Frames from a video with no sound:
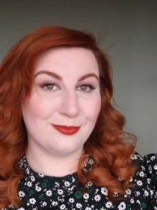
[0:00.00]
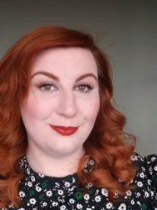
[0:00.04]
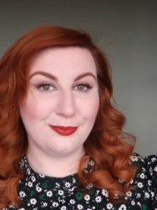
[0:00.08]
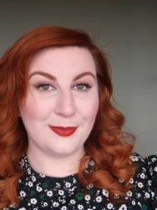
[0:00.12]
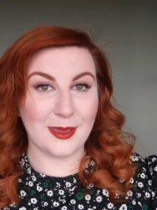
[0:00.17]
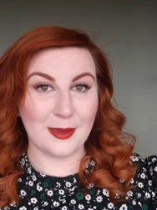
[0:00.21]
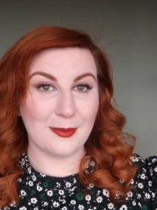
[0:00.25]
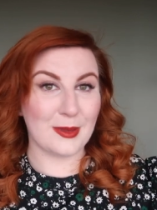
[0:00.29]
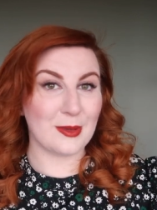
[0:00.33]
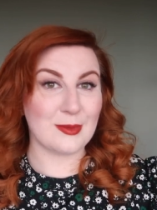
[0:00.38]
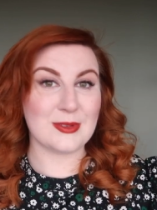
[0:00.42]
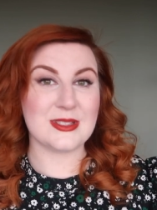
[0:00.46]

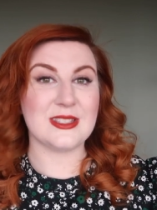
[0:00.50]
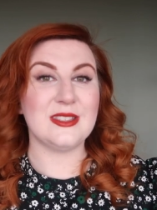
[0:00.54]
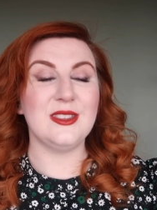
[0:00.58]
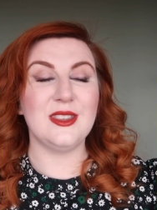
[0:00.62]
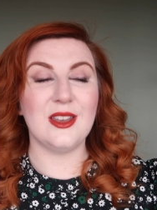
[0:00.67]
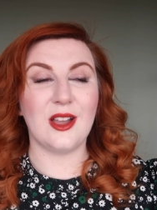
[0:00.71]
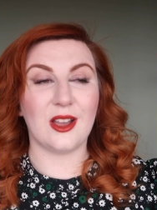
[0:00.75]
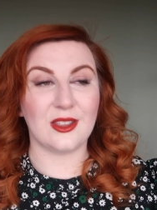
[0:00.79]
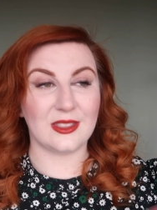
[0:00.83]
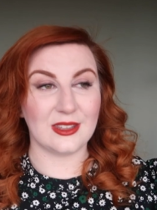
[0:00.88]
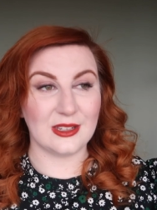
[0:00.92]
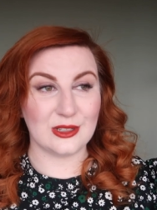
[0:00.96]
Maybe it was
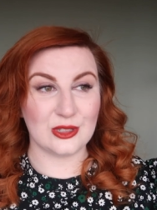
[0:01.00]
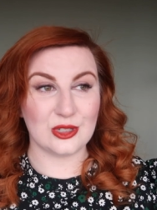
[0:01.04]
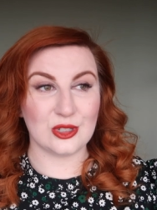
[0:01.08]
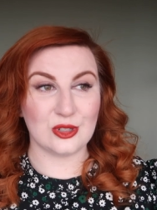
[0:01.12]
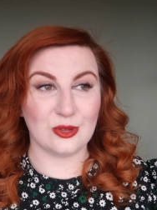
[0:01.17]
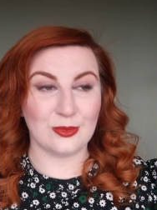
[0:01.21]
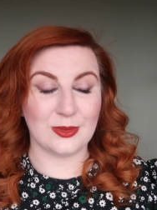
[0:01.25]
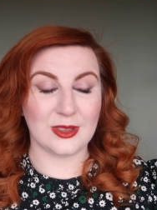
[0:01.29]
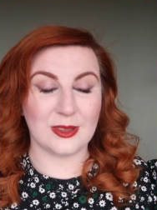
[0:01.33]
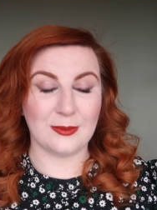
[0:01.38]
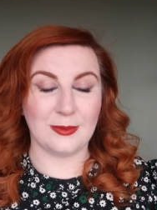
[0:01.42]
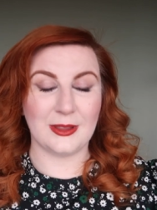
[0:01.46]
nothing to
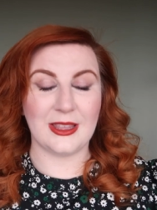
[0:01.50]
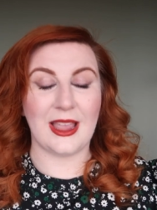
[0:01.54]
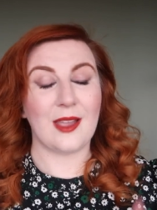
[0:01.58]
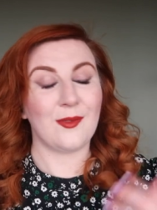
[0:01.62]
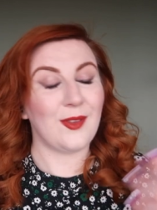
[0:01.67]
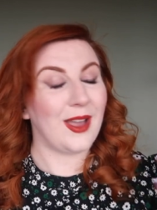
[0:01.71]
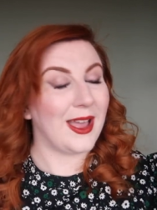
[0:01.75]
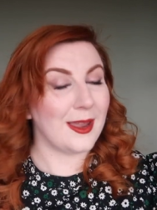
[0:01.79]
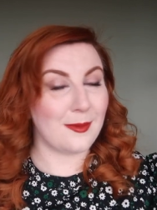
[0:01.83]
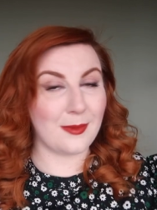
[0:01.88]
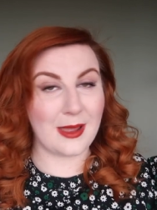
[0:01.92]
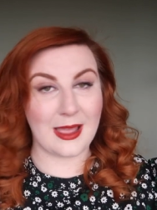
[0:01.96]
do with the bleach.
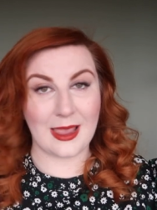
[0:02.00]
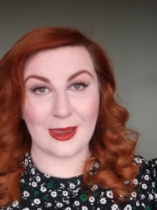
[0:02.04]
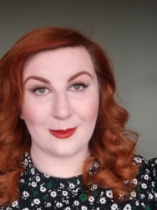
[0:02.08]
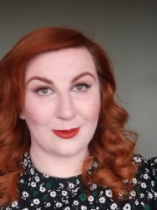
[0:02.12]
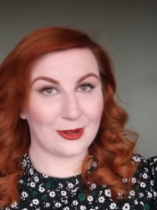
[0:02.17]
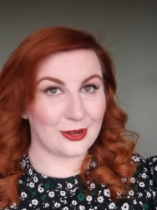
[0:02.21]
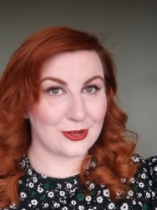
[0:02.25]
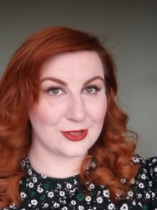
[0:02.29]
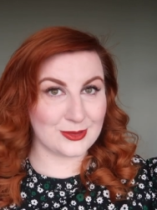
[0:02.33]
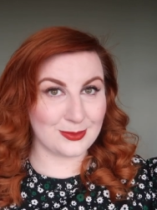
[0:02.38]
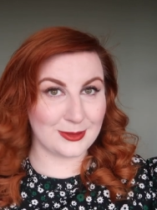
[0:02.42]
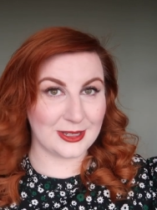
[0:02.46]
I've had my
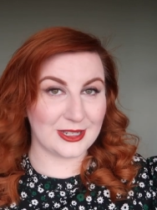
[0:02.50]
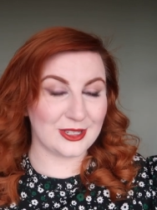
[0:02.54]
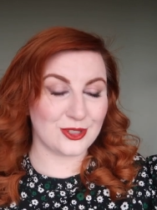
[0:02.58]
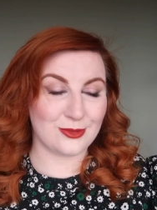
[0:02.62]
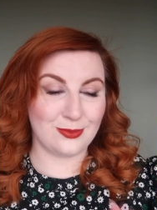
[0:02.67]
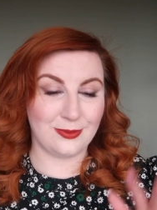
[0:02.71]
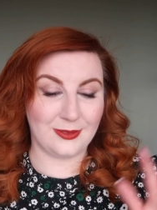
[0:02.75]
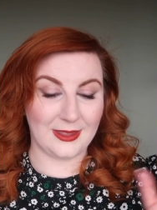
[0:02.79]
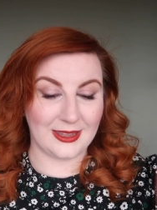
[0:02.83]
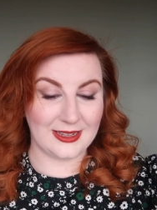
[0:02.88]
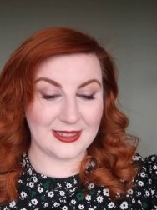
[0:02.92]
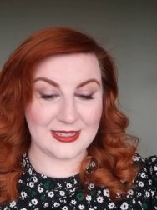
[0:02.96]
eyebrows
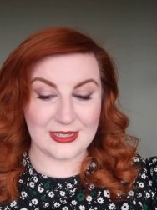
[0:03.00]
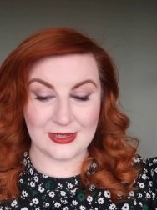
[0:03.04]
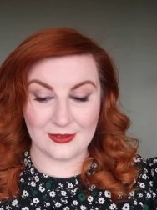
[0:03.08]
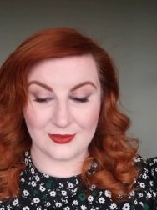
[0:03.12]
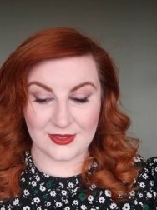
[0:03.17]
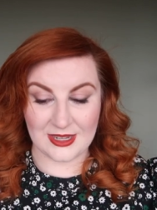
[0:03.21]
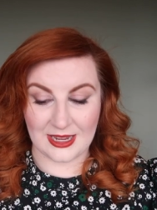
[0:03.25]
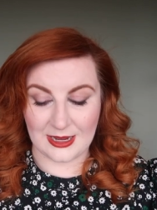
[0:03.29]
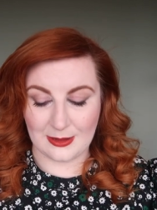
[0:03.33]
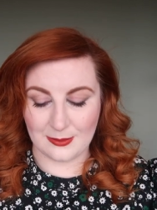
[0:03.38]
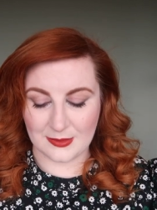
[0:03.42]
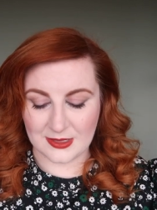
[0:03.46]
bleached plenty of
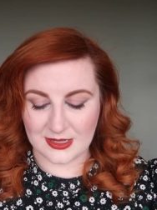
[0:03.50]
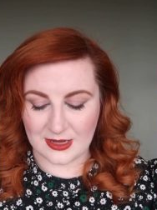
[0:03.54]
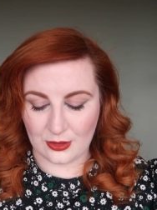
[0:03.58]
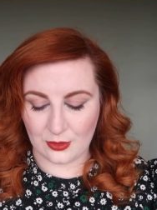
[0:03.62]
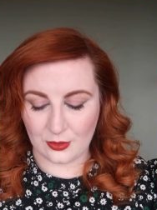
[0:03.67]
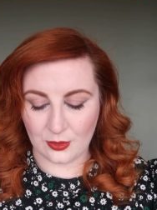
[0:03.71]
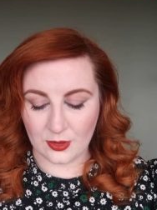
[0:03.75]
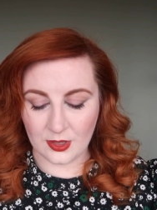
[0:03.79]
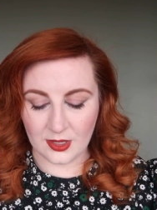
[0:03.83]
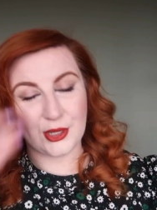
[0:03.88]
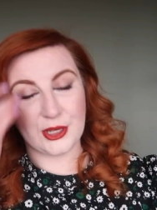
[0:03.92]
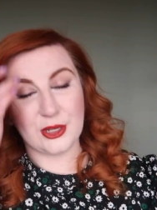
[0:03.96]
times
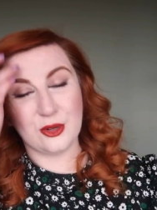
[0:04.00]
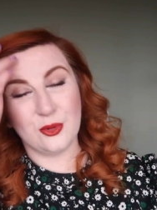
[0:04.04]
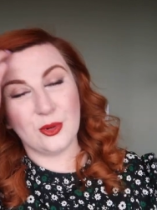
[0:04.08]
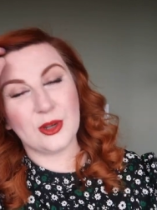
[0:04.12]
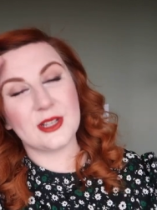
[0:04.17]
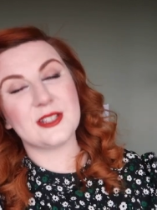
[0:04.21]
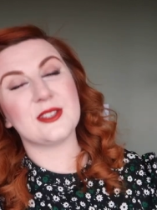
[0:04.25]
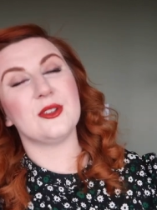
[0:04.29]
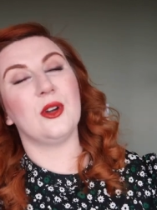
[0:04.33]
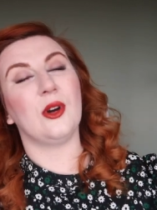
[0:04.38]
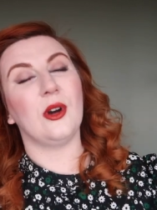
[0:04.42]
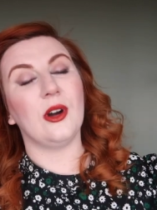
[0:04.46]
now. So I know
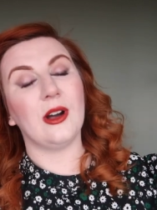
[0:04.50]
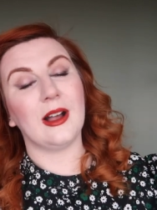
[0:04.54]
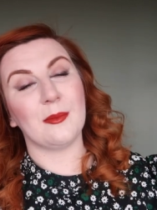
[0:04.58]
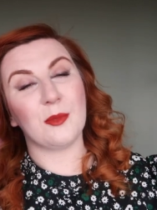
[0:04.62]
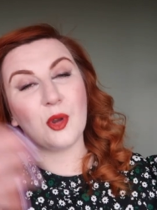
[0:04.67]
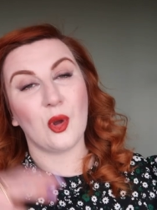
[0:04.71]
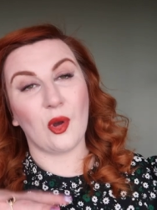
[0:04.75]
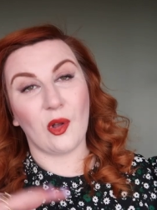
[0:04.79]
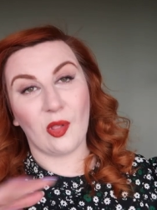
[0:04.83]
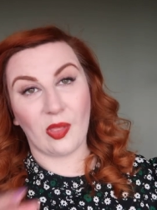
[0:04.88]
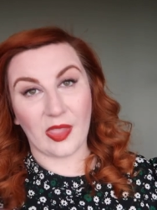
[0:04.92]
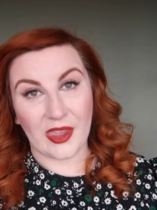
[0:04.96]
it's not, I'm
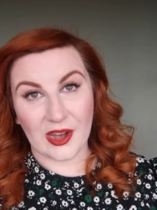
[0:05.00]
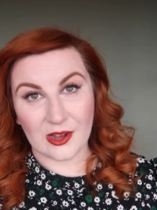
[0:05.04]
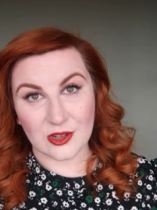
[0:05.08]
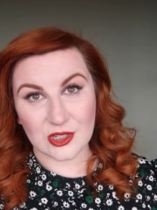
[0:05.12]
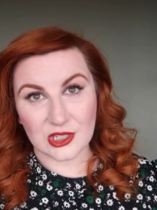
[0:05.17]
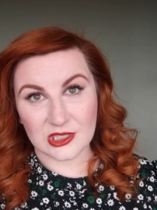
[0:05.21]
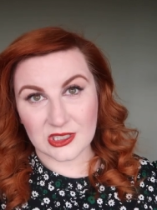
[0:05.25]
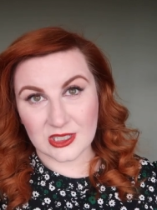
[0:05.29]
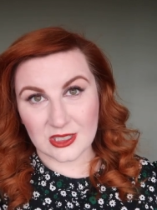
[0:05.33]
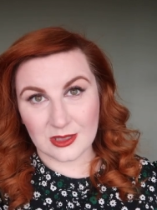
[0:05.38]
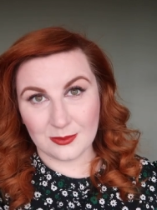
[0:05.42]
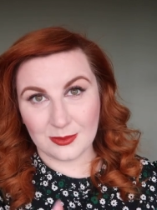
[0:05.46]
not
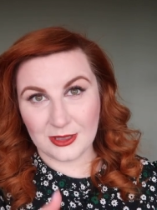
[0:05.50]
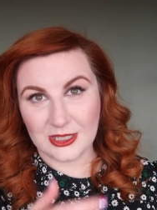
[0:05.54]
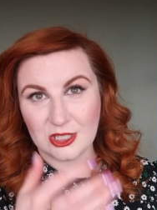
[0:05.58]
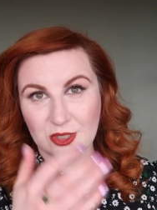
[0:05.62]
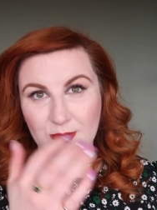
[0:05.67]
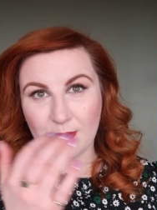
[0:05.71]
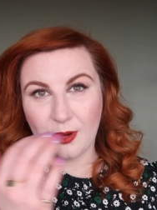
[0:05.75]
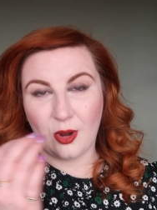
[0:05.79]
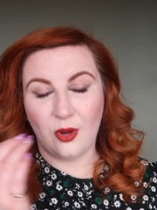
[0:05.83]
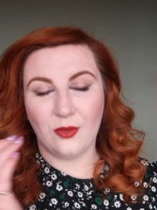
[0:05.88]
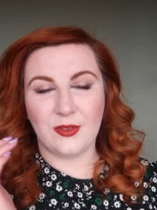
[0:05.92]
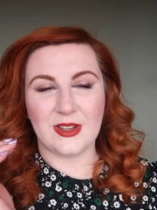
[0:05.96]
allergic to the
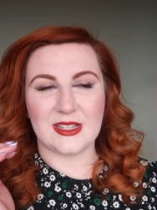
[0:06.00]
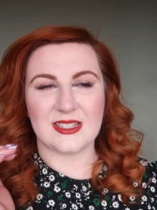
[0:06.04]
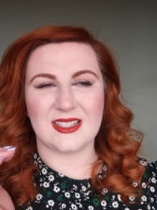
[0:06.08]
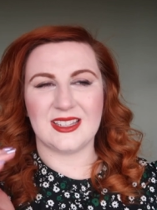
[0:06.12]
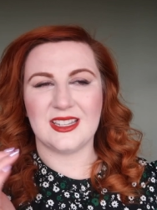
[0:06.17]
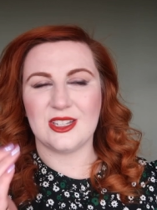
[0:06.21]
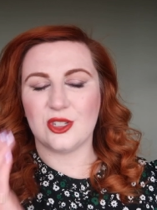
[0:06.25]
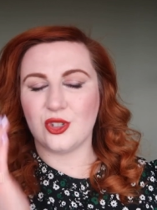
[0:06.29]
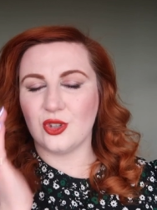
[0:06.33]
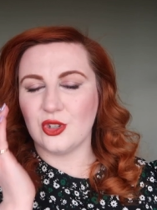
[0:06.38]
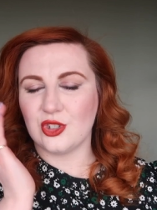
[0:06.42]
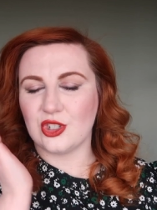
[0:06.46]
bleach, but
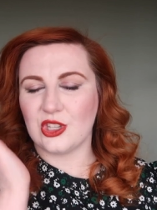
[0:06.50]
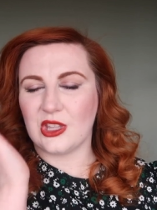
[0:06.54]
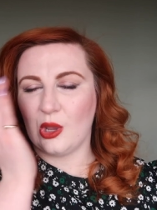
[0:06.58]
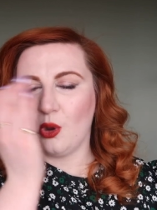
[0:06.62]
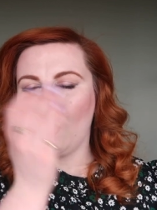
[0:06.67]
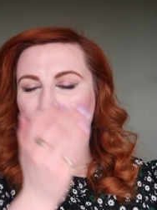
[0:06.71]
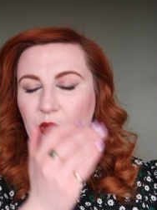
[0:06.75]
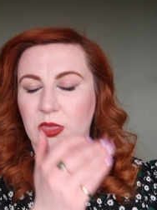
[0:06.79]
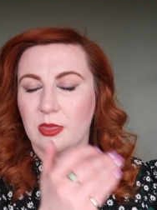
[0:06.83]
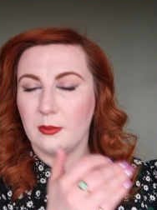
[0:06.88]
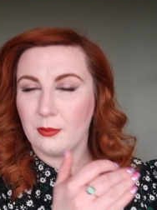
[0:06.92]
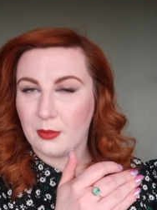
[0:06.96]
obviously it's usually
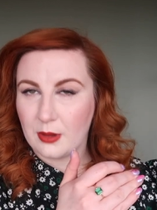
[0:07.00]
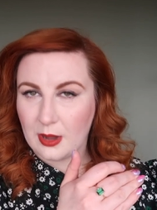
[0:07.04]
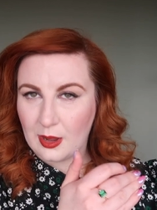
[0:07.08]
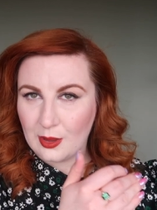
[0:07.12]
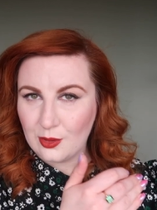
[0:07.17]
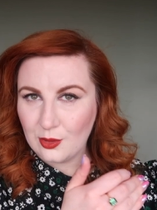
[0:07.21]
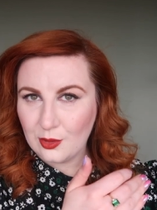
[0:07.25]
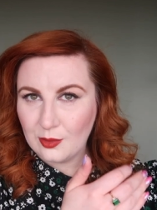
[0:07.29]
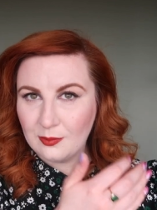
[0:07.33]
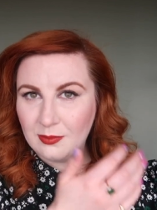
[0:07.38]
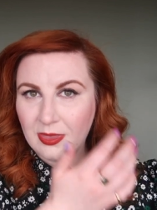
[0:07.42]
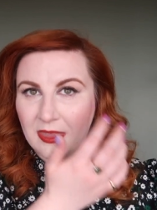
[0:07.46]
on the
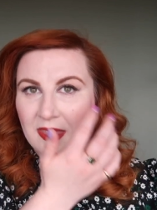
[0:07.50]
brow.